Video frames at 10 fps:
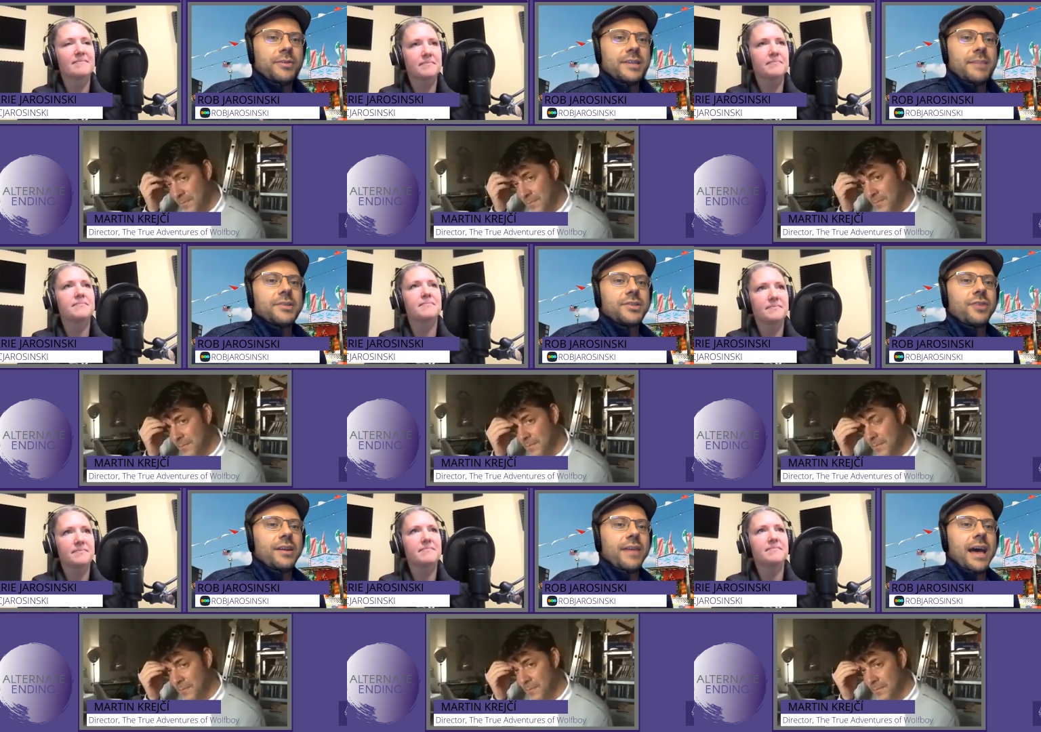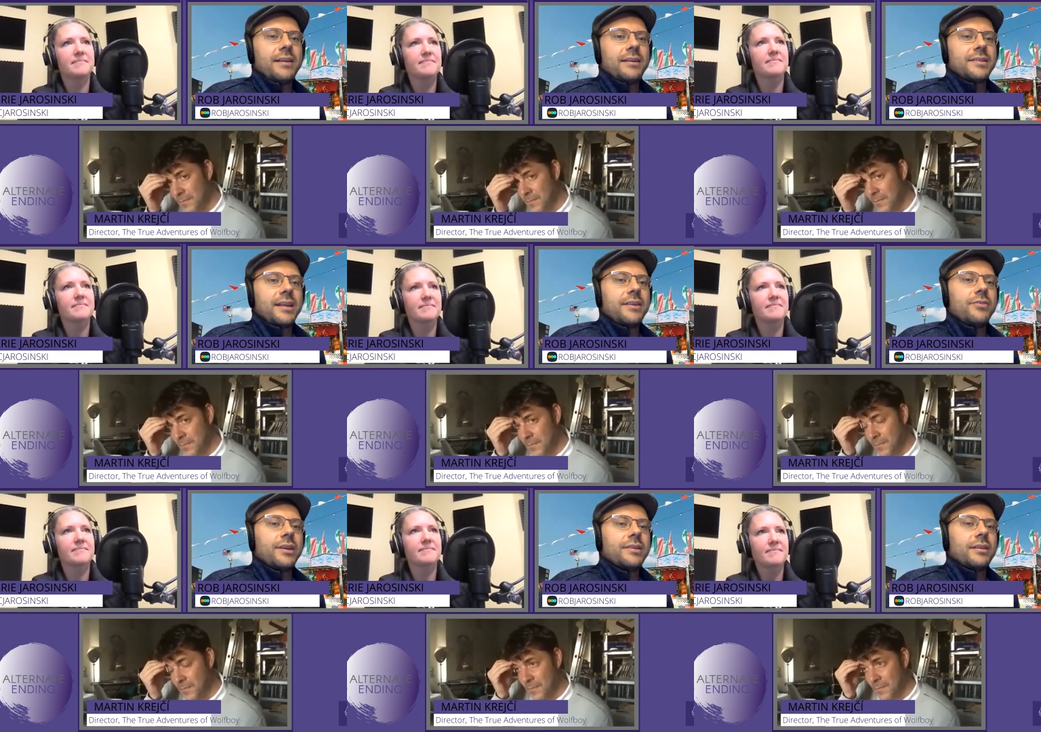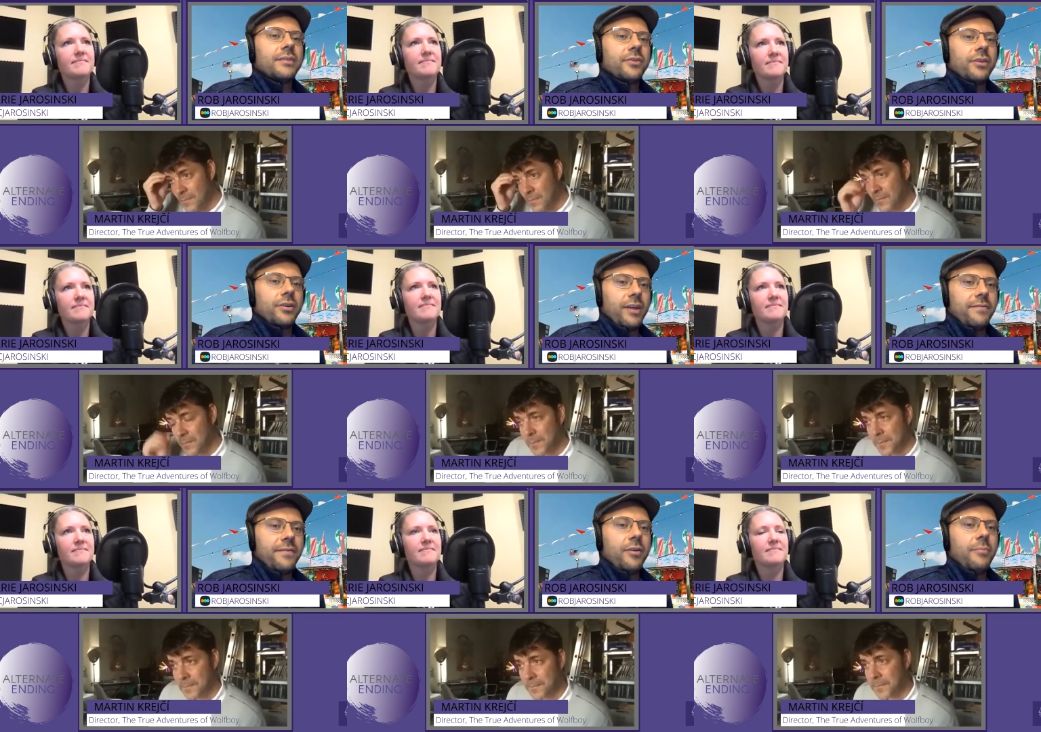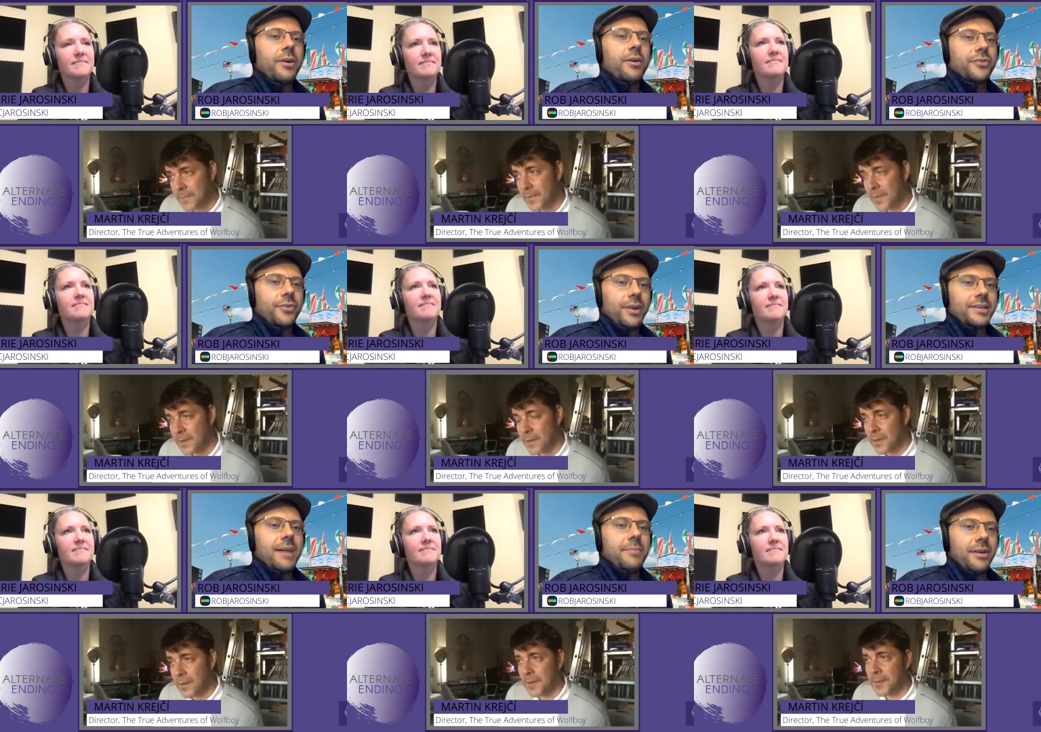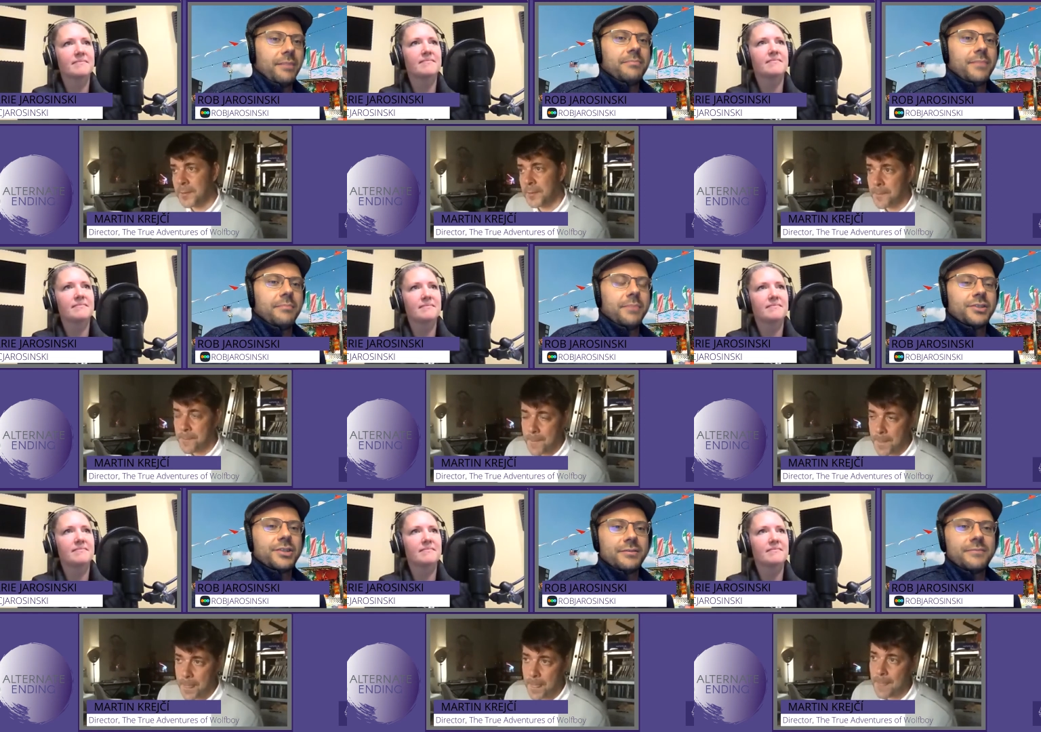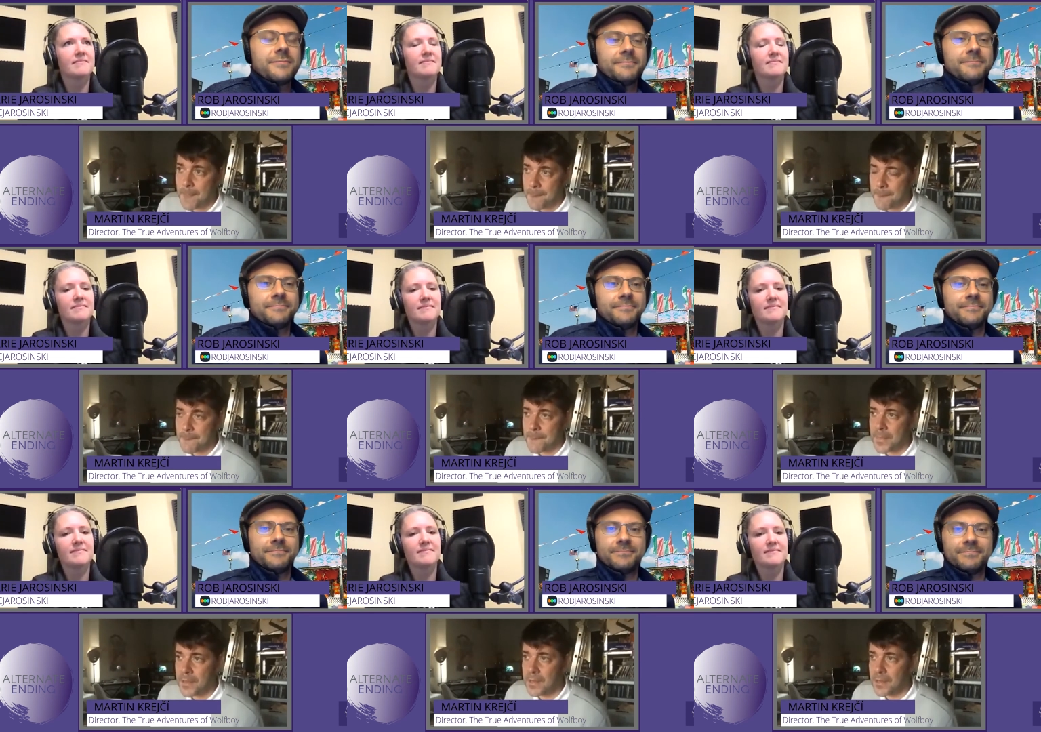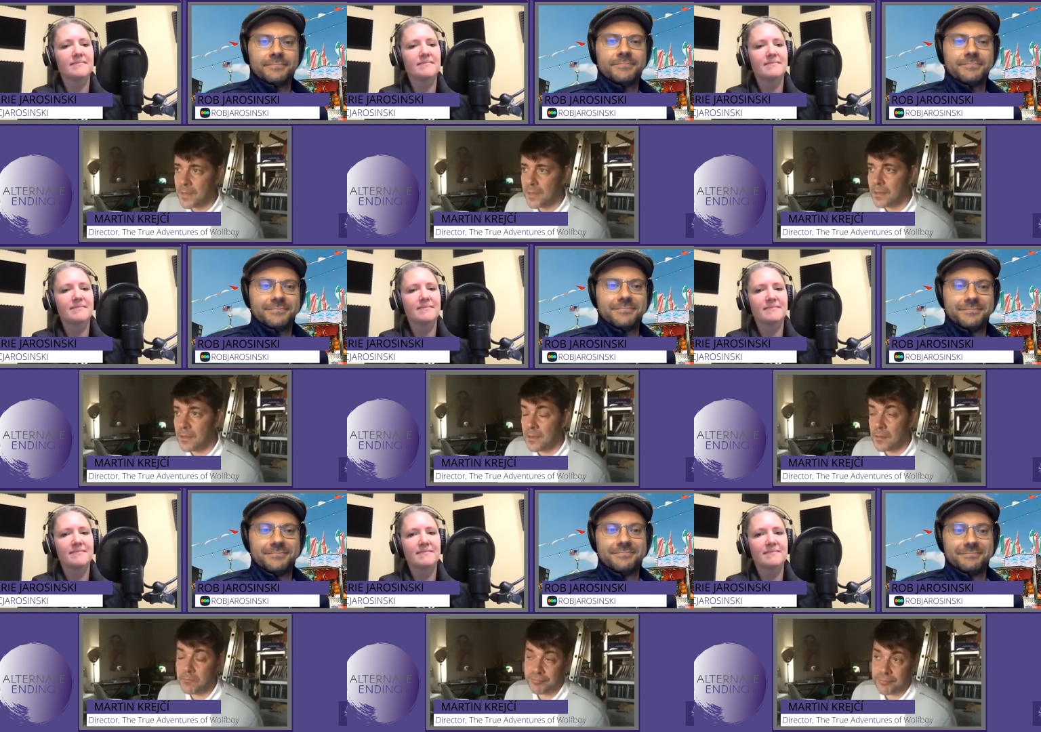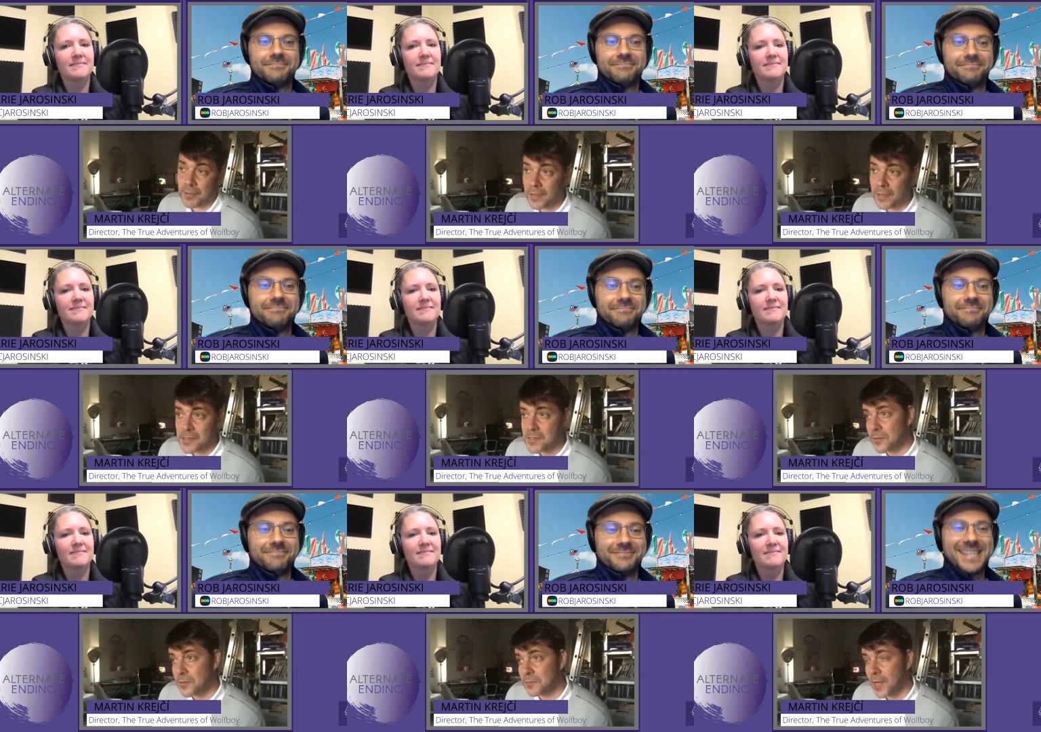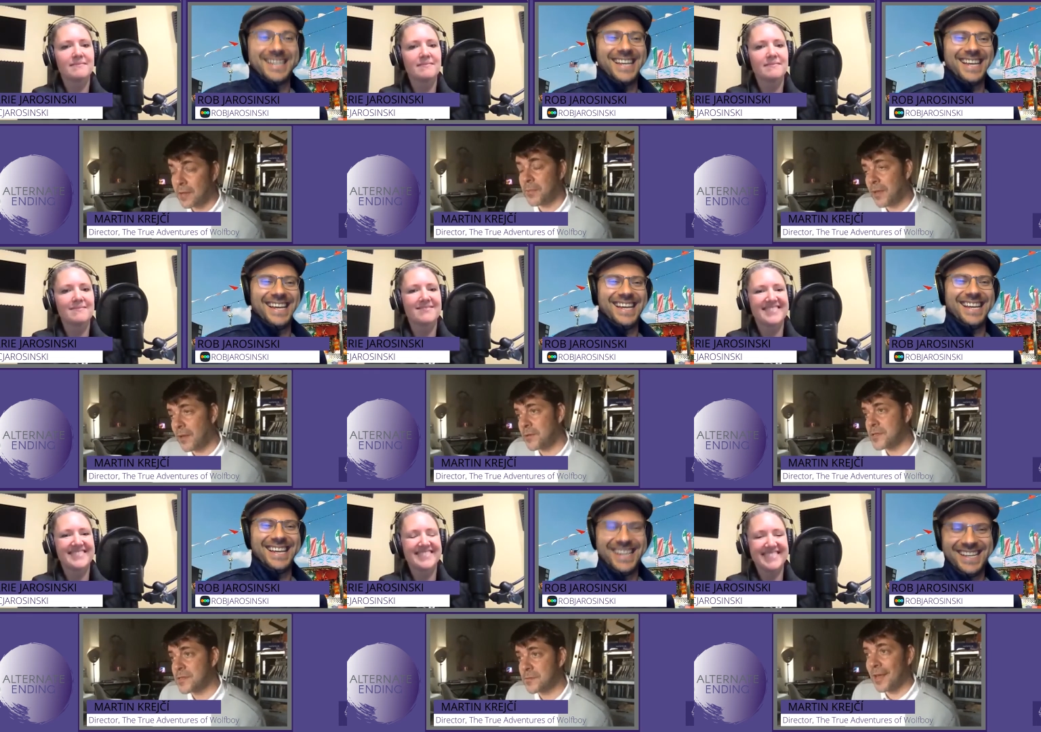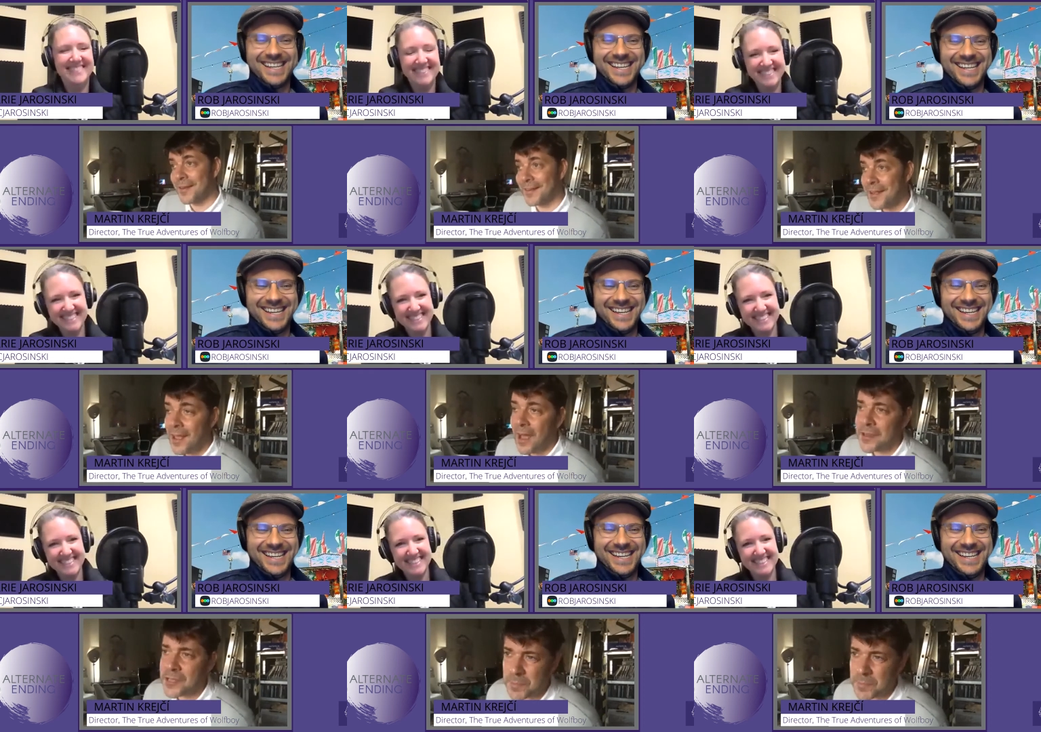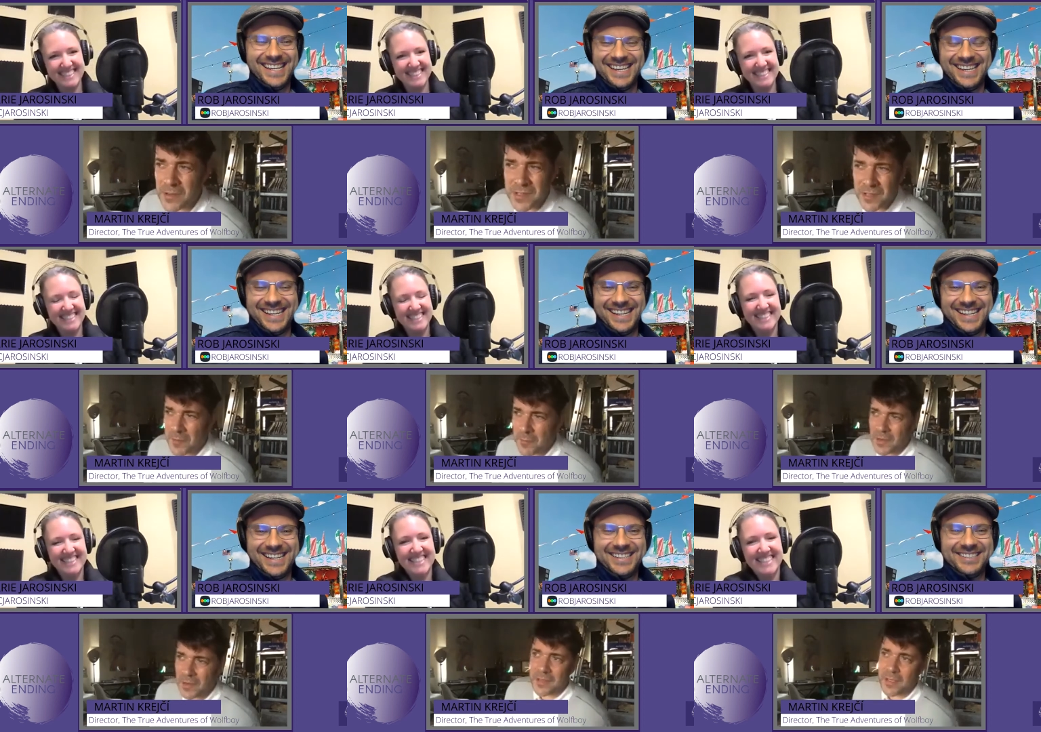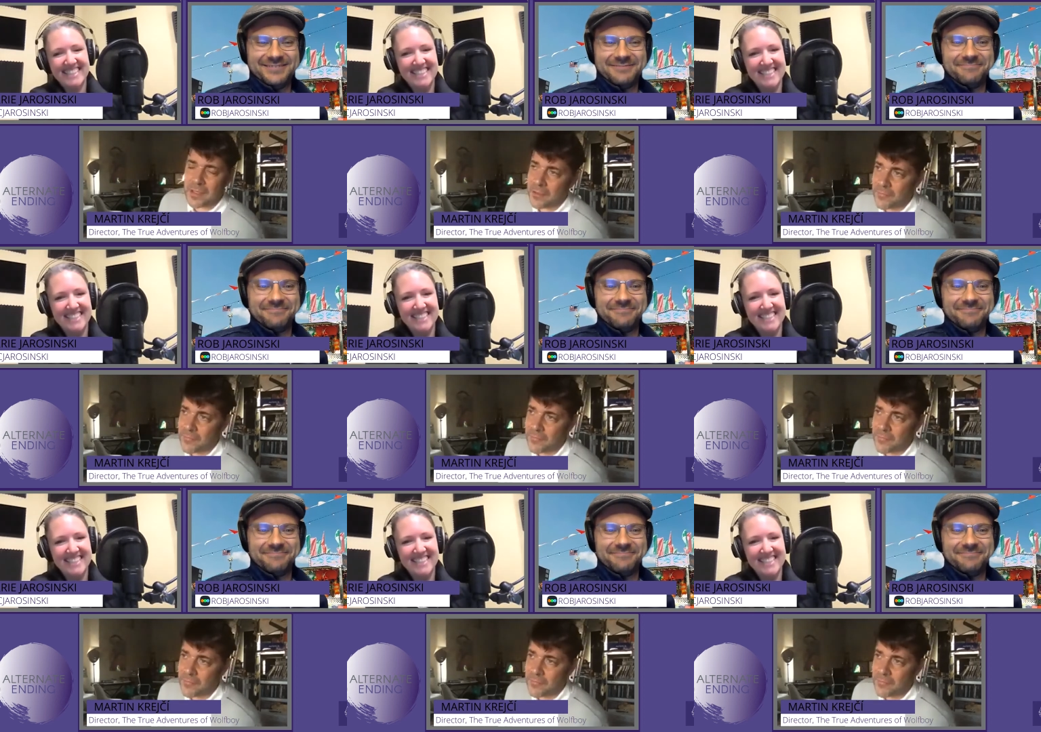Speaker 1: able to demonstrate that is like you can deliver a great film, but also on time and on on
Speaker 2: budget. Yeah, I guess so. I, but I, I just because Kimberly,